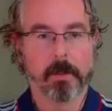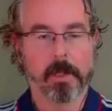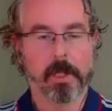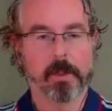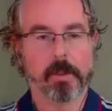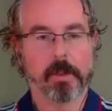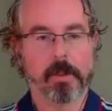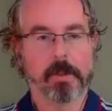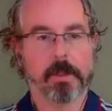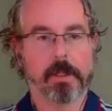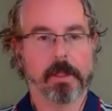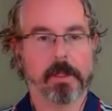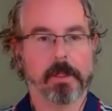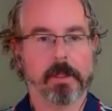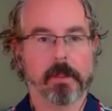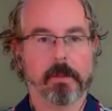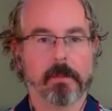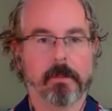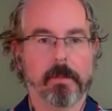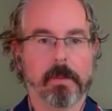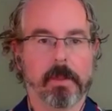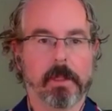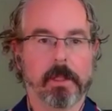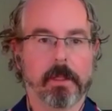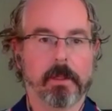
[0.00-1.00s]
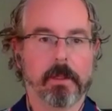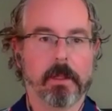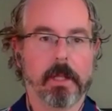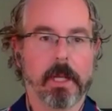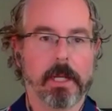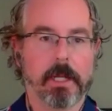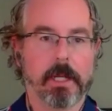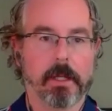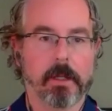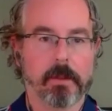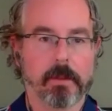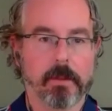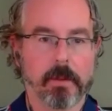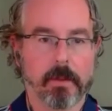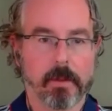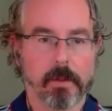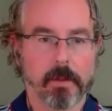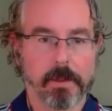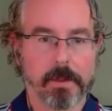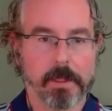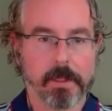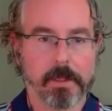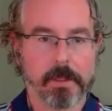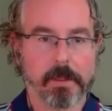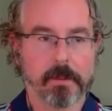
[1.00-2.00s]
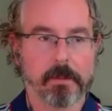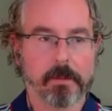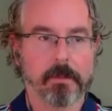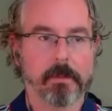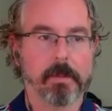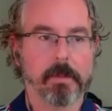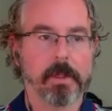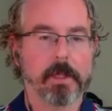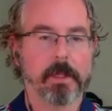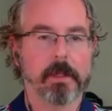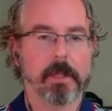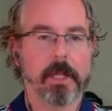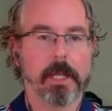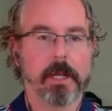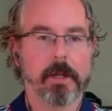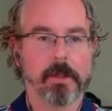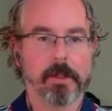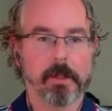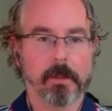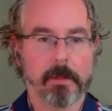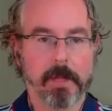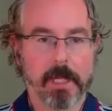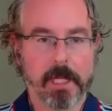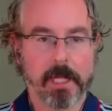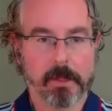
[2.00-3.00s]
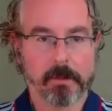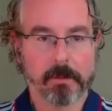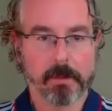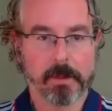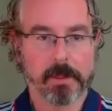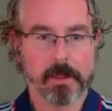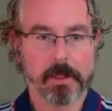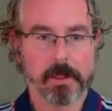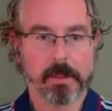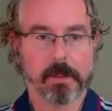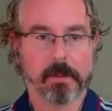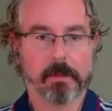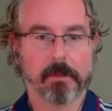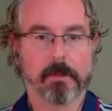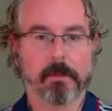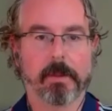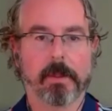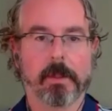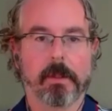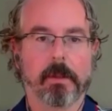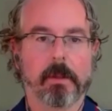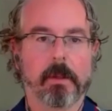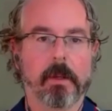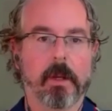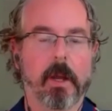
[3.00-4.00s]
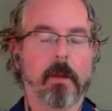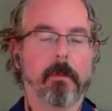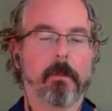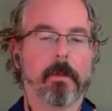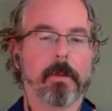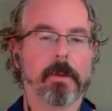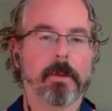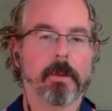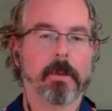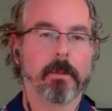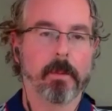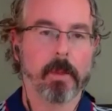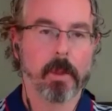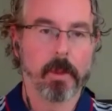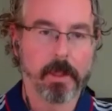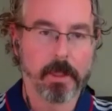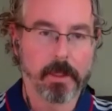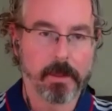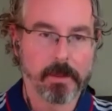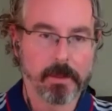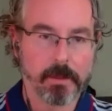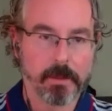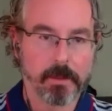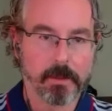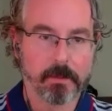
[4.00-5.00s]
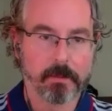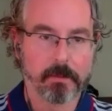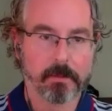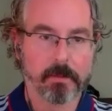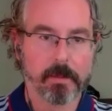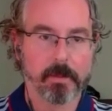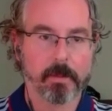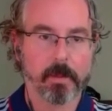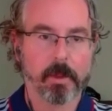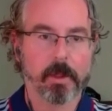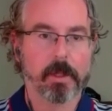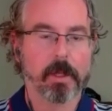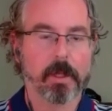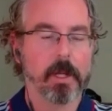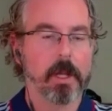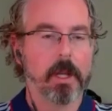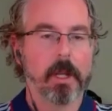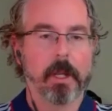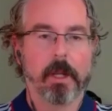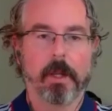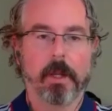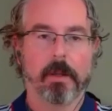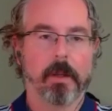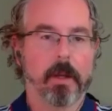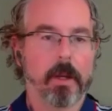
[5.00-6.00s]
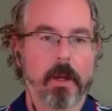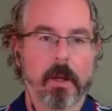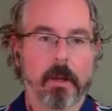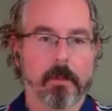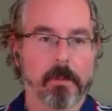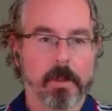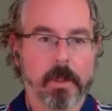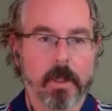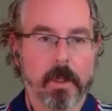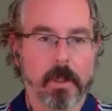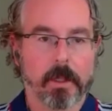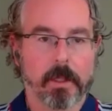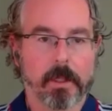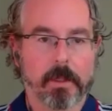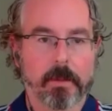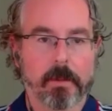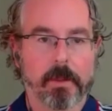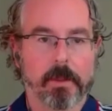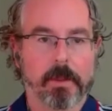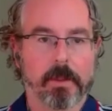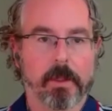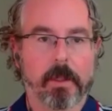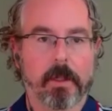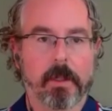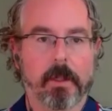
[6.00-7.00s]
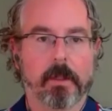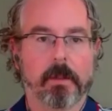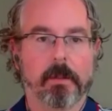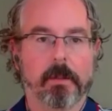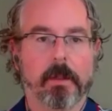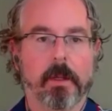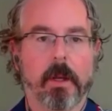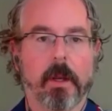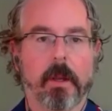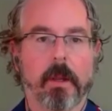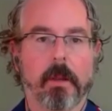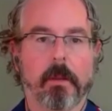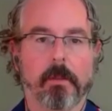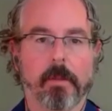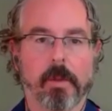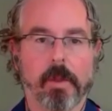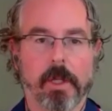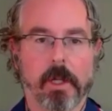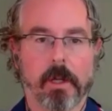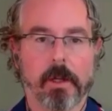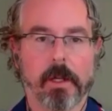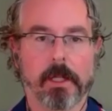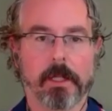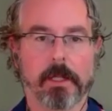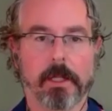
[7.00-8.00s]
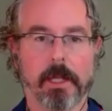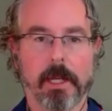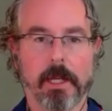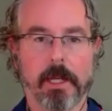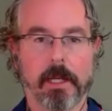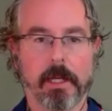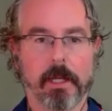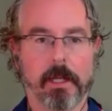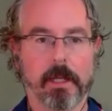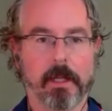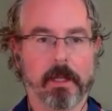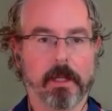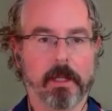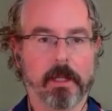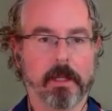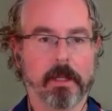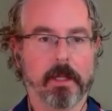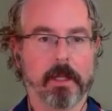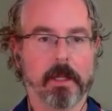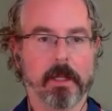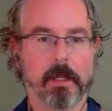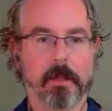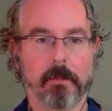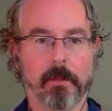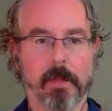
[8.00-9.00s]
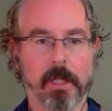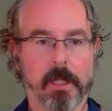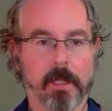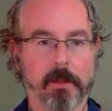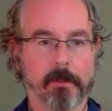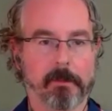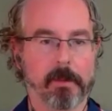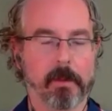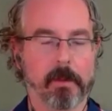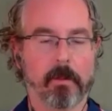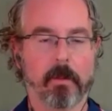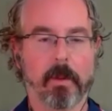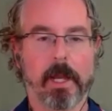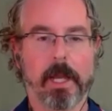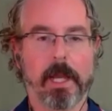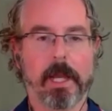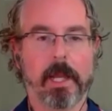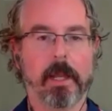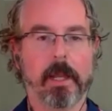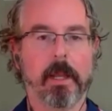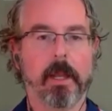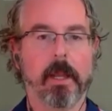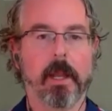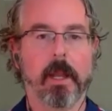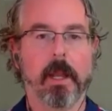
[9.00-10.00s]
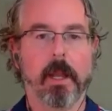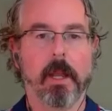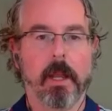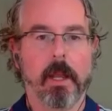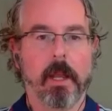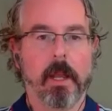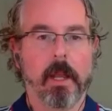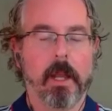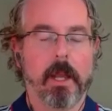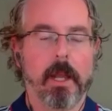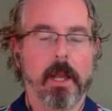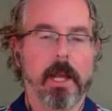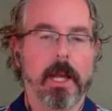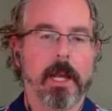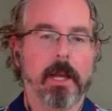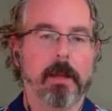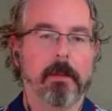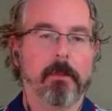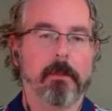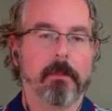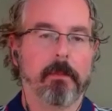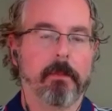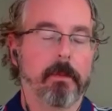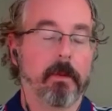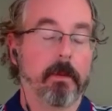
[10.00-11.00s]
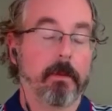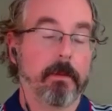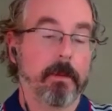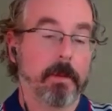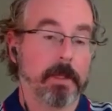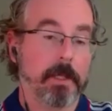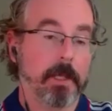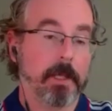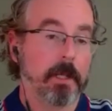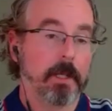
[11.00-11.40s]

systems and lighting control systems and energy management systems and conference room booking systems, but none of them talking to each other, none of them sharing data in a meaningful way. For facilities